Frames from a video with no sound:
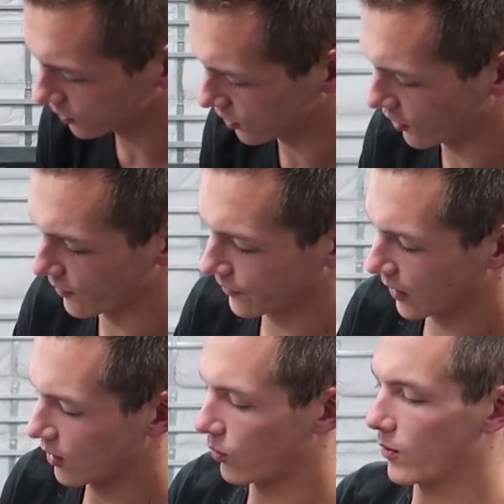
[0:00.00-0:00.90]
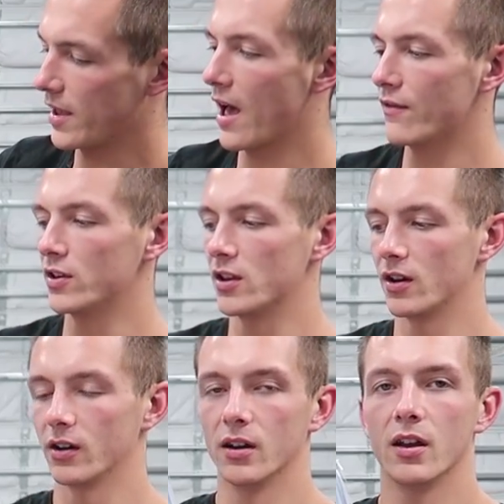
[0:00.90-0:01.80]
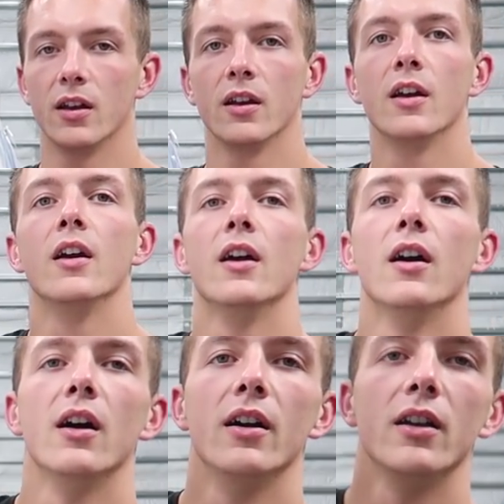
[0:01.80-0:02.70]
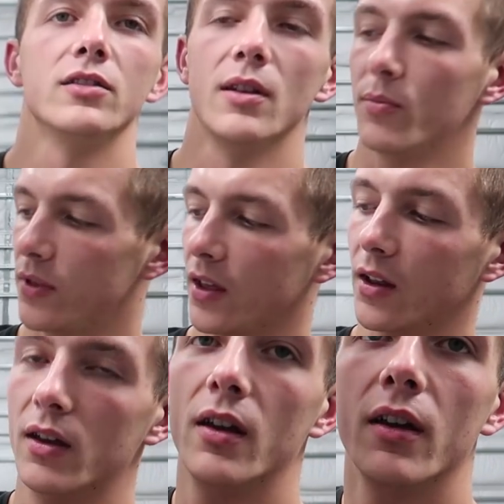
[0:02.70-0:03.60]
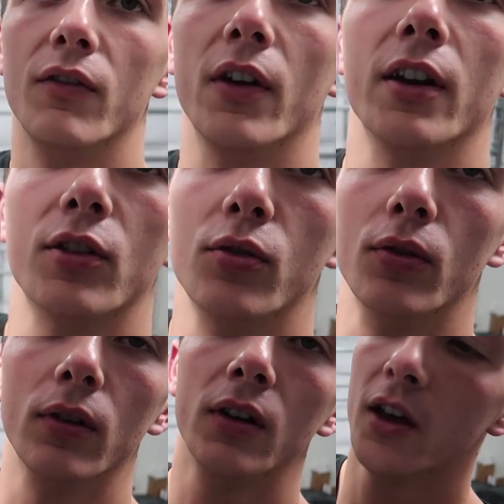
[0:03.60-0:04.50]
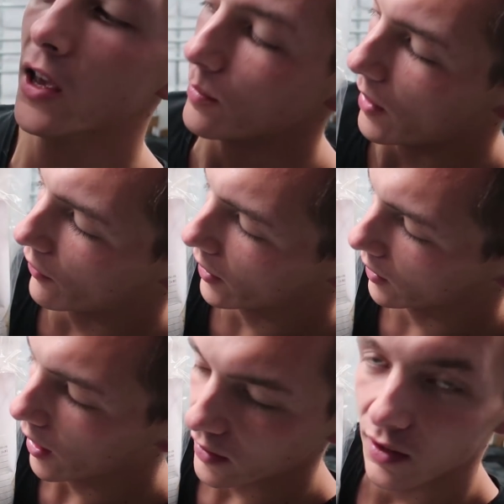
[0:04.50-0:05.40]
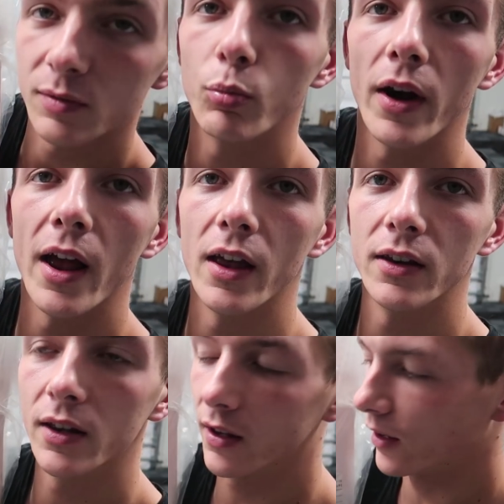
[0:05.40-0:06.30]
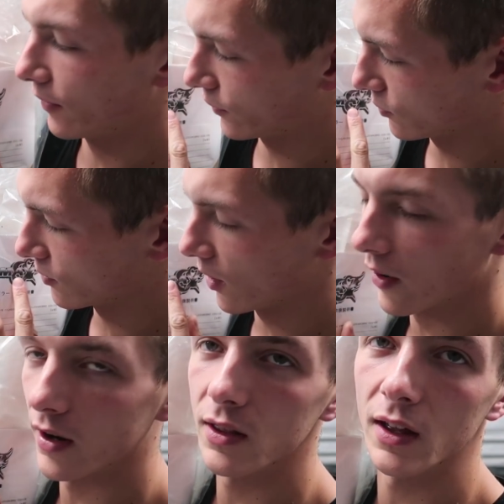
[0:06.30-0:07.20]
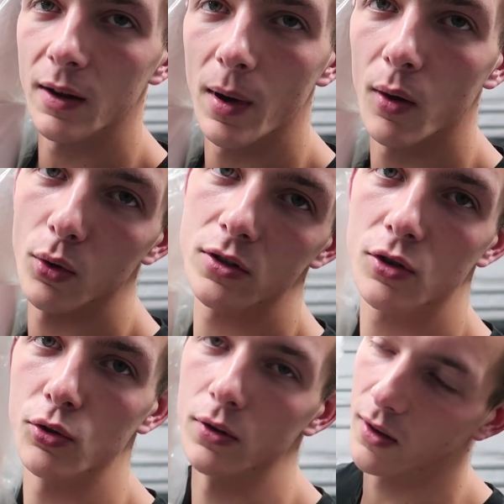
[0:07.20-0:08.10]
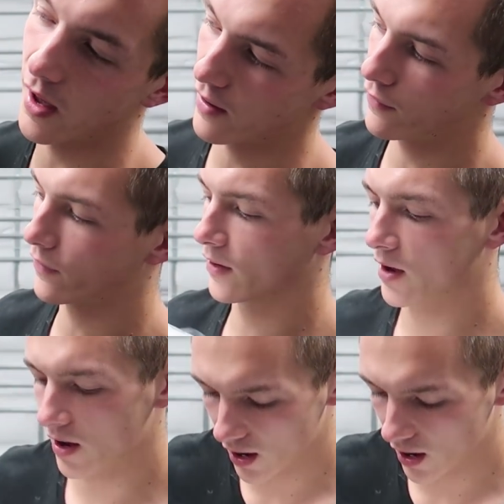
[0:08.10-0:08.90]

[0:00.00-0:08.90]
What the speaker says: So what we have in here, something very cool. You might recognize this brand if you know anything about what's cool in life.